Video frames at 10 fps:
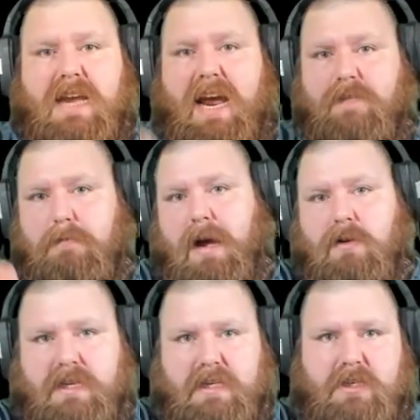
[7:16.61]
I have them
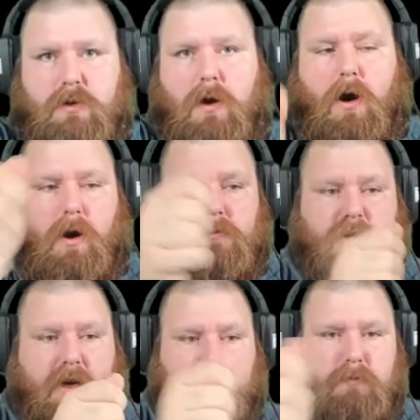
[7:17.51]
mounted to an arm
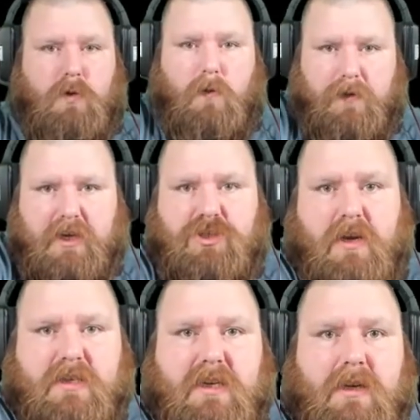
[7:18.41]
so I can move and
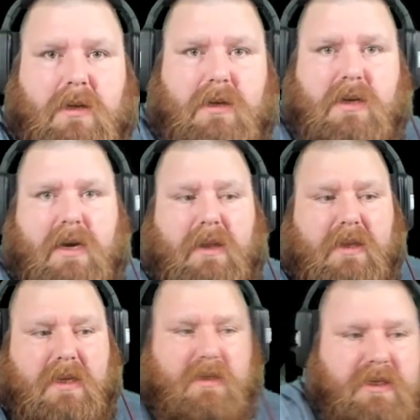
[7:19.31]
adjust, kind of
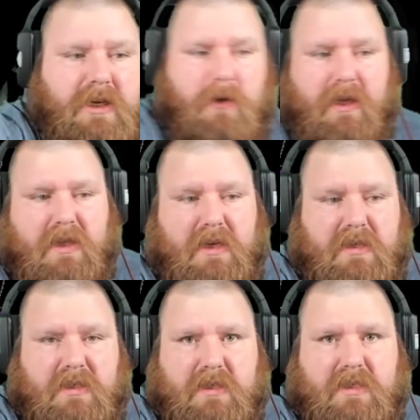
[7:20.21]
like this, you know, like
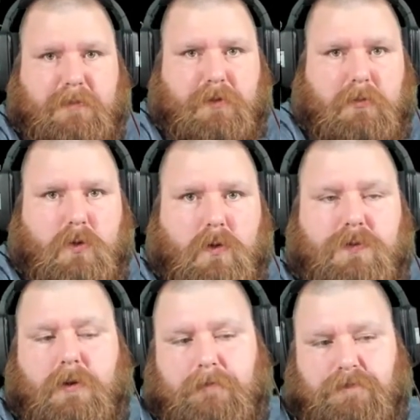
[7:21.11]
this. It's simple to
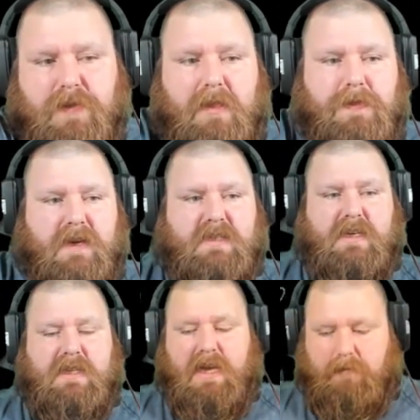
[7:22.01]
move, things
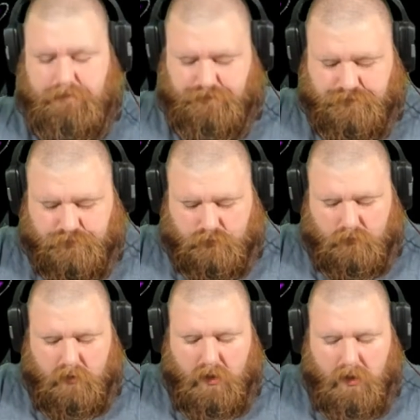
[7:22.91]
like that.
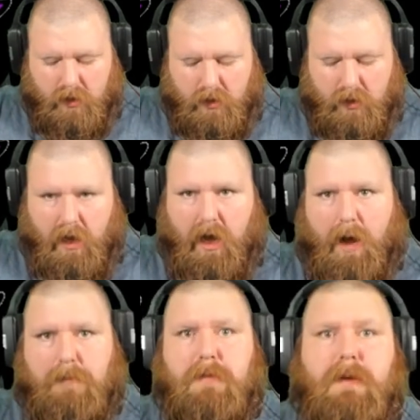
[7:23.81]

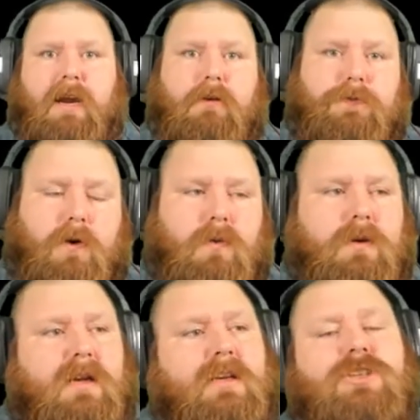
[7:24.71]
The microphone,
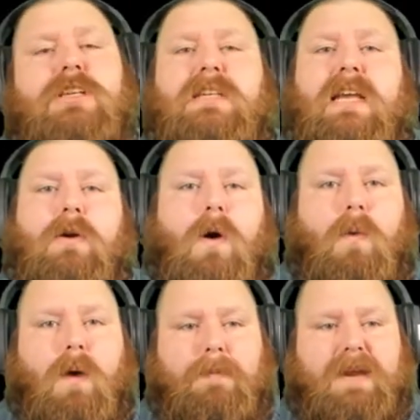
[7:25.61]
just like all
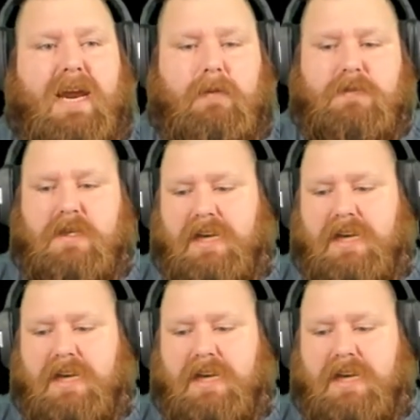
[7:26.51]
webcams.